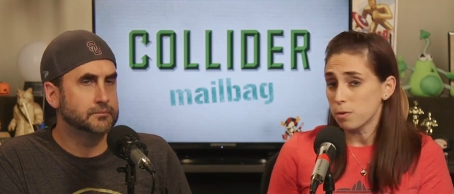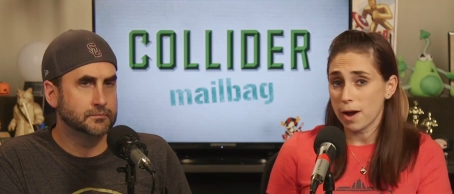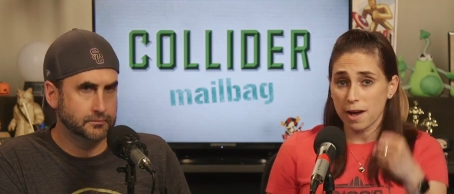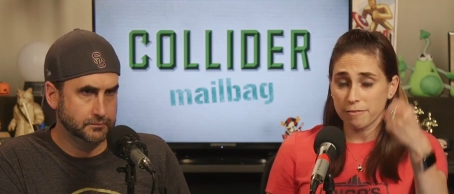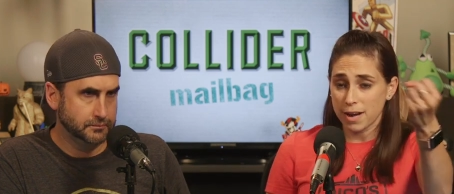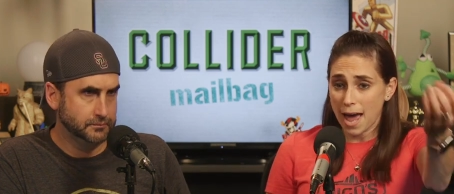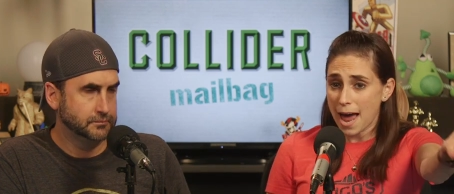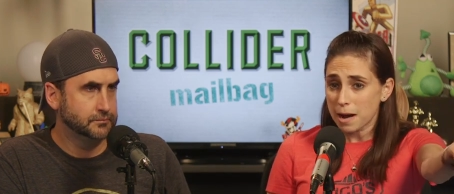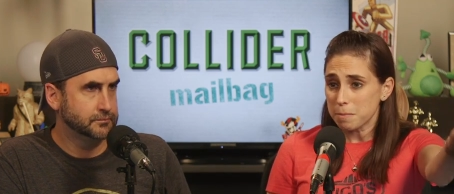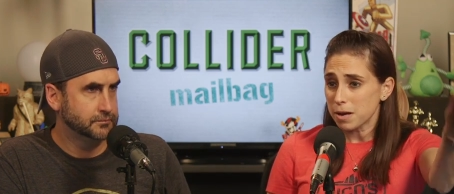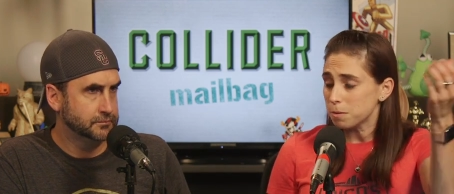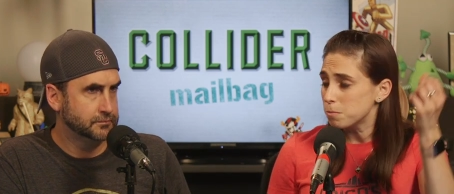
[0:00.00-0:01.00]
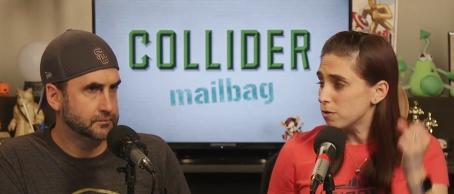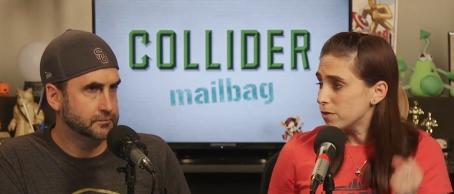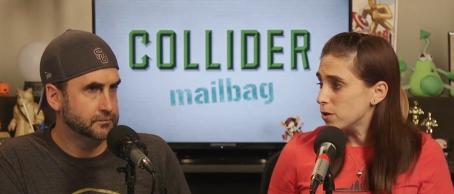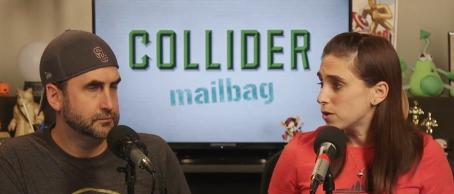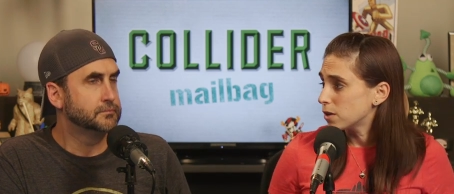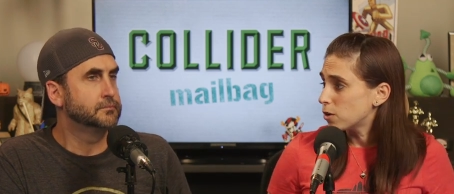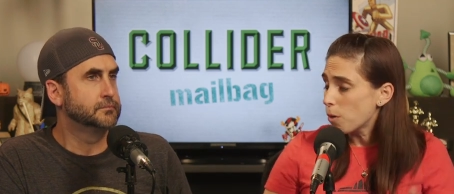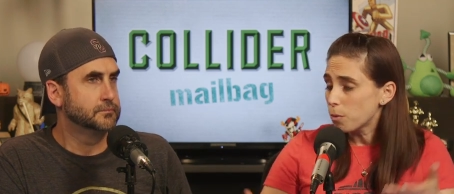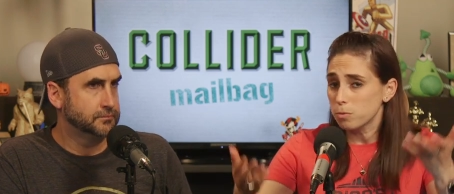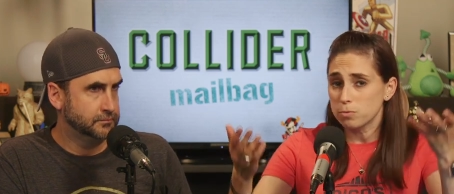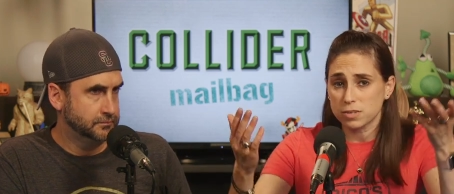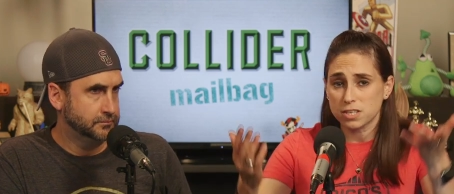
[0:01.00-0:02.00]
Speaker 1: You have an animated movie you could
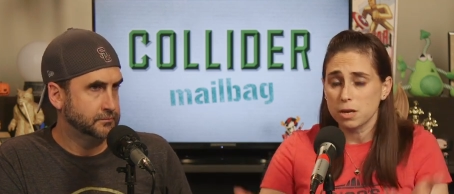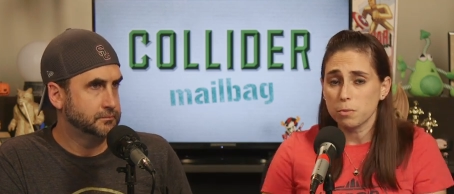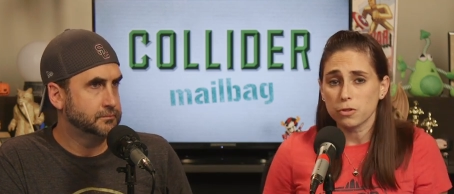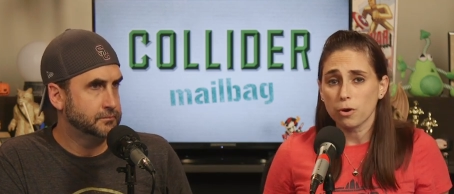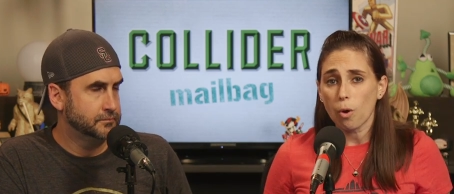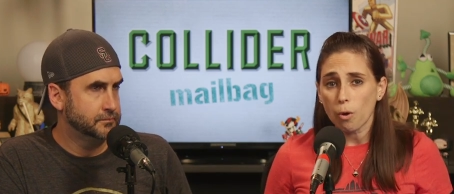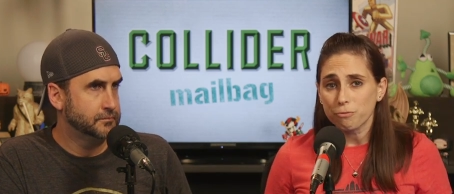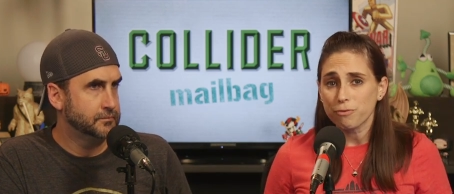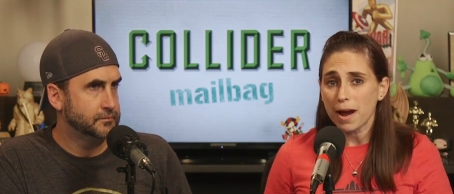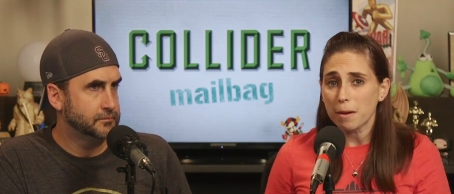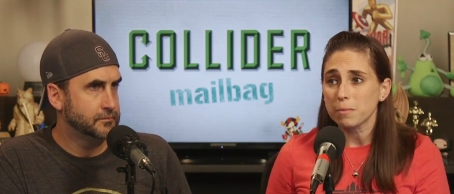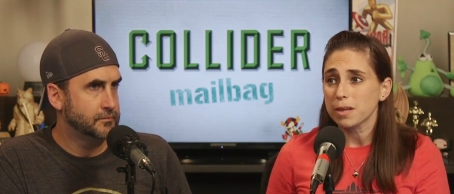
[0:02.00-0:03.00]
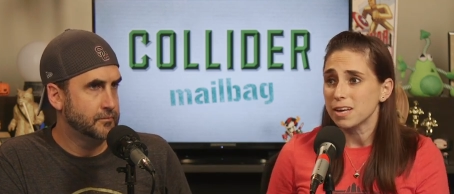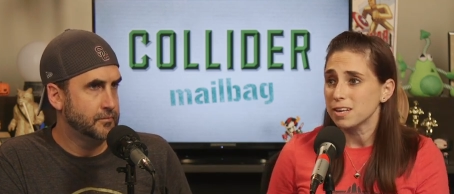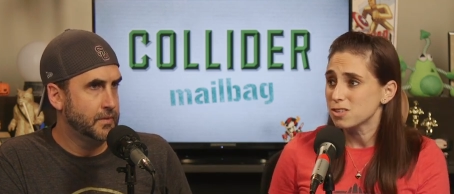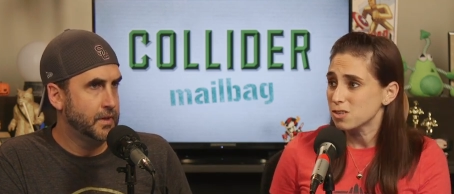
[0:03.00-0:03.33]
go see with your whole family.